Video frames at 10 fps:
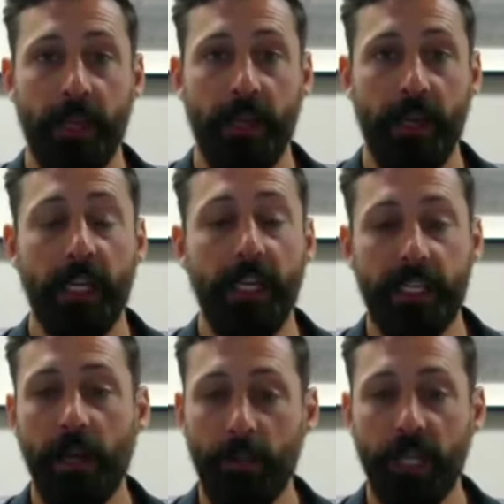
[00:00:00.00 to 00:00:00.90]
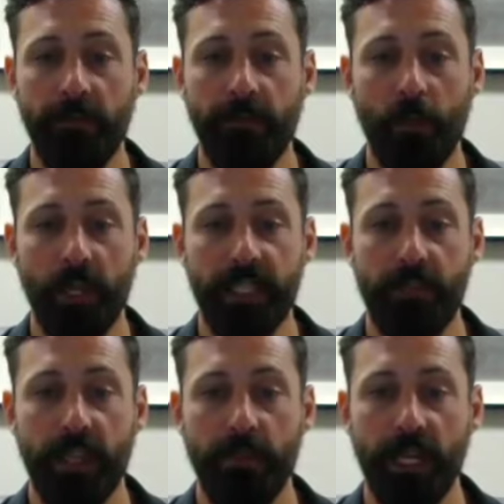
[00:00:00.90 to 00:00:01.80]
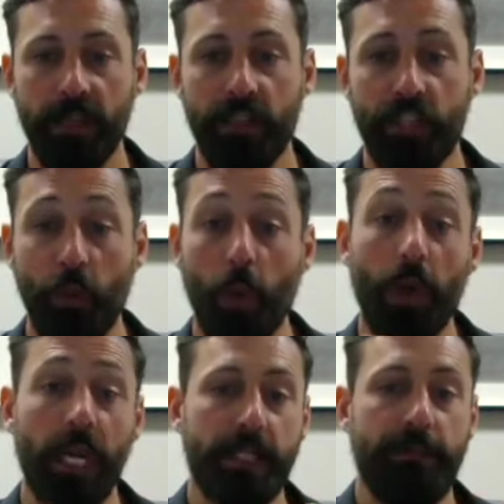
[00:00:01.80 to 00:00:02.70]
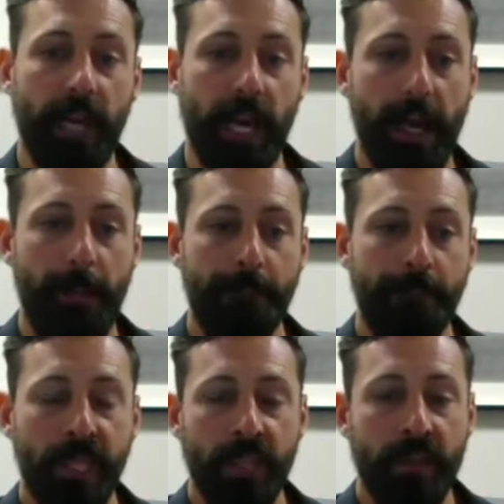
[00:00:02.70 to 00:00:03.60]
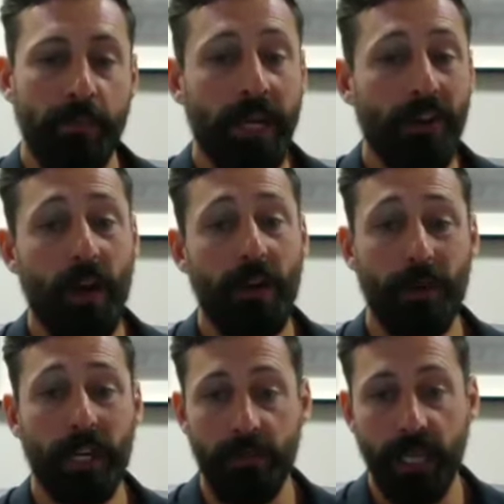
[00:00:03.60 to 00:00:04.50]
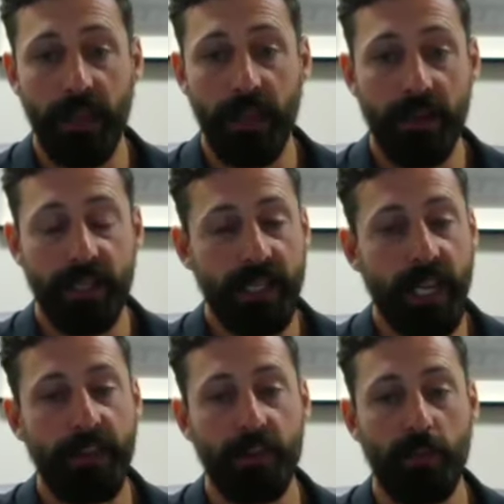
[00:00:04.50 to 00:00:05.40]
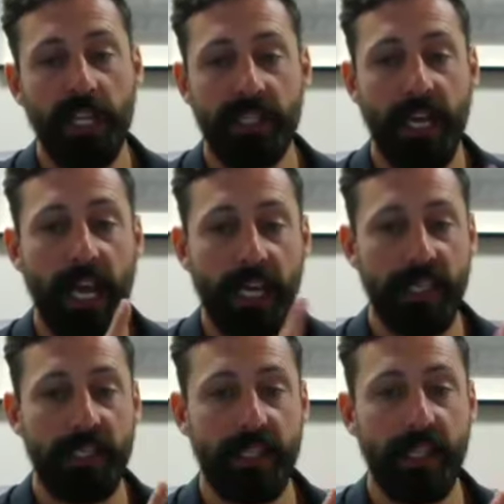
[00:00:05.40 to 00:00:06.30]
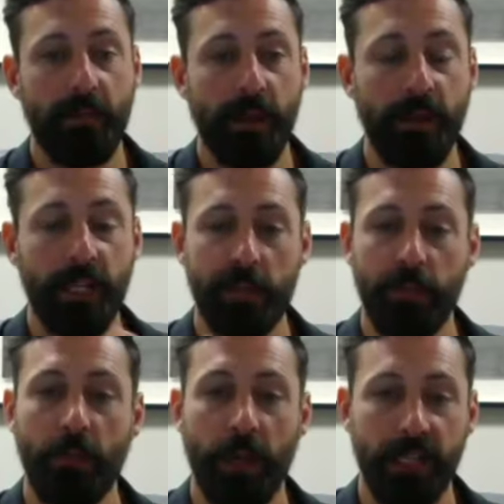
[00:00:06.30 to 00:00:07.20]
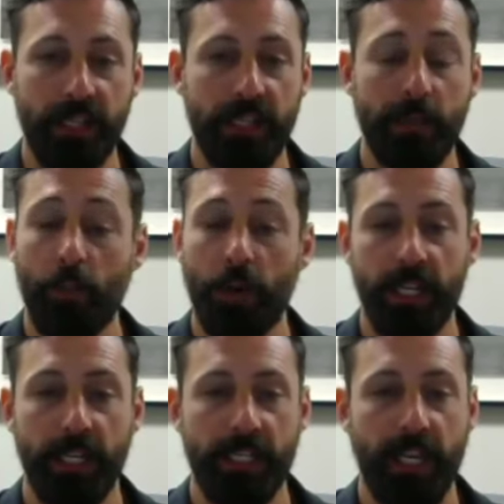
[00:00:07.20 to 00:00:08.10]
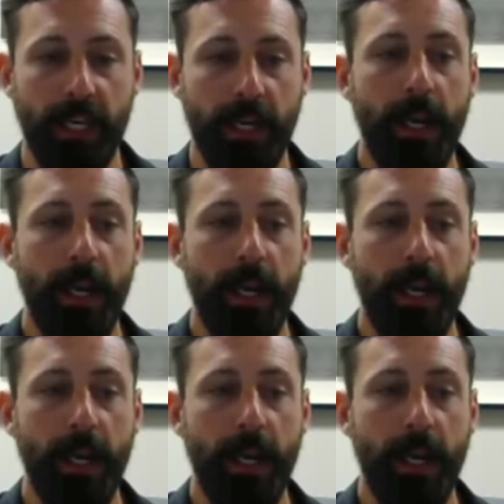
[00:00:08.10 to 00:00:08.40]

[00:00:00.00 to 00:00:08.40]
And anytime we can avoid something being stored as fat, the better off we're going to be. Because, yeah, there's ways to access it, but I'm going to explain why this is important in a second.